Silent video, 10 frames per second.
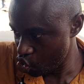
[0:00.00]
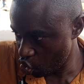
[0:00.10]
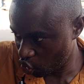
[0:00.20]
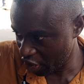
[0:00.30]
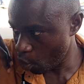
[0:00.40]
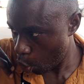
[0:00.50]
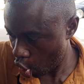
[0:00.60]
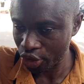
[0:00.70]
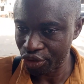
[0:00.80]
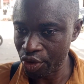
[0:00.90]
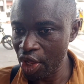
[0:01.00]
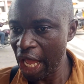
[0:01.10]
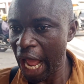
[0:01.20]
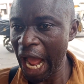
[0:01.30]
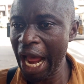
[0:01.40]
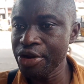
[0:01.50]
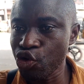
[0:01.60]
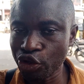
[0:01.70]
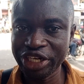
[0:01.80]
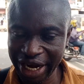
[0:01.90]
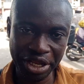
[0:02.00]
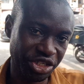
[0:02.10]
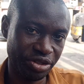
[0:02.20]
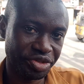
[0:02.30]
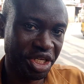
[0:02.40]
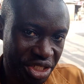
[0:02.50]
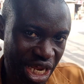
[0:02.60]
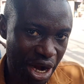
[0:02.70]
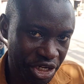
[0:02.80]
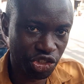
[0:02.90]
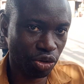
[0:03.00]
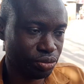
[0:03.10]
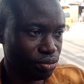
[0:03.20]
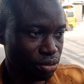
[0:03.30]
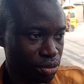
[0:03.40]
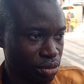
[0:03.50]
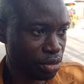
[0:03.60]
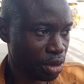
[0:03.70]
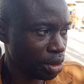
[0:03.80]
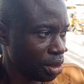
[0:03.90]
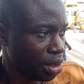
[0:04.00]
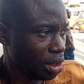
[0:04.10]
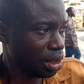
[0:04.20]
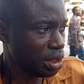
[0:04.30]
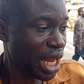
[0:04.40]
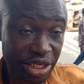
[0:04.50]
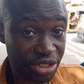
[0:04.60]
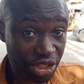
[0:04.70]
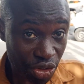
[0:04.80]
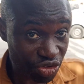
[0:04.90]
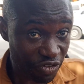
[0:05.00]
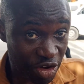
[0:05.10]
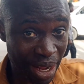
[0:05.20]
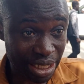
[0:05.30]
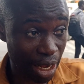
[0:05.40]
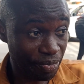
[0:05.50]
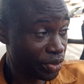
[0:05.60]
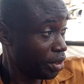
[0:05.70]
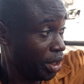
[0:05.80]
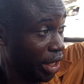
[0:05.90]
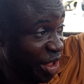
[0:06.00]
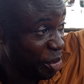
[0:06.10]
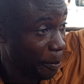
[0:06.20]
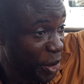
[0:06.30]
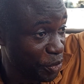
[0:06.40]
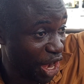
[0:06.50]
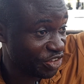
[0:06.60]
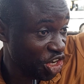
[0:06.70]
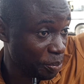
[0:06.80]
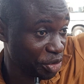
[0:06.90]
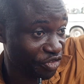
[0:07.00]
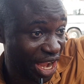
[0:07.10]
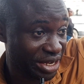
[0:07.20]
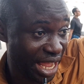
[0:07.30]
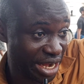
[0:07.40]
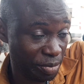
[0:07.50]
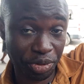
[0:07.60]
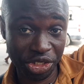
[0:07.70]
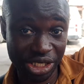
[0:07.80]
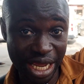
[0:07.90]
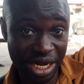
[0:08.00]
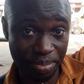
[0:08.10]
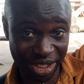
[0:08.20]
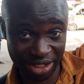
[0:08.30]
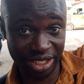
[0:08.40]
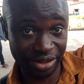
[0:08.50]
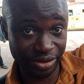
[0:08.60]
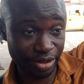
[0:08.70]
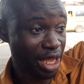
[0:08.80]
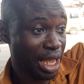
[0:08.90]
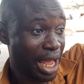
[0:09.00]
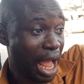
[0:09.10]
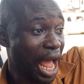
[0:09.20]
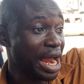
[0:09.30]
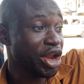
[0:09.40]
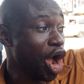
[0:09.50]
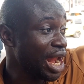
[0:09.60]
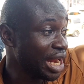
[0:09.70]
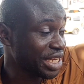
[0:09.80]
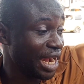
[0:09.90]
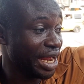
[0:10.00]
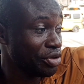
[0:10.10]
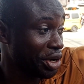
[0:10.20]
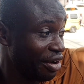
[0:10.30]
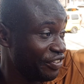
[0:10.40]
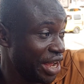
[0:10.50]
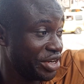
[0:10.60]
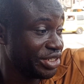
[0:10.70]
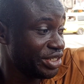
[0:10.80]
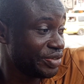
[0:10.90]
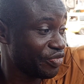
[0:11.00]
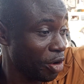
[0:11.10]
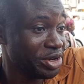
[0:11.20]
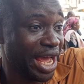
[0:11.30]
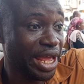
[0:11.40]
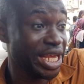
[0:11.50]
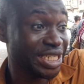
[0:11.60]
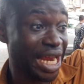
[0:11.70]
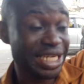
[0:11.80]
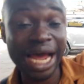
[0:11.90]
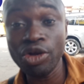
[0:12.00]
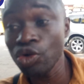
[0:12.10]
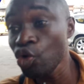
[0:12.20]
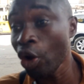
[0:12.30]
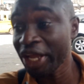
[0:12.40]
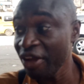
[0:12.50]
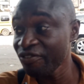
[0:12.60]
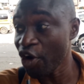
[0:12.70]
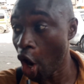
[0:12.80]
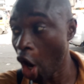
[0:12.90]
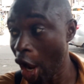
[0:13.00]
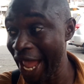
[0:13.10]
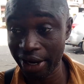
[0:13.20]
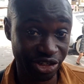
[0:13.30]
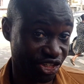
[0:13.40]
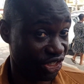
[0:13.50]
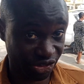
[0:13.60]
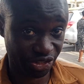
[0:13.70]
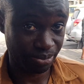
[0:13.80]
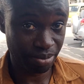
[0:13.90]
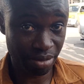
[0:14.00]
look inward and do the right thing in their region. That is the truth of the matter. Igbo people have not provided any president. And the only challenge you can find from there is that they are looking for exit,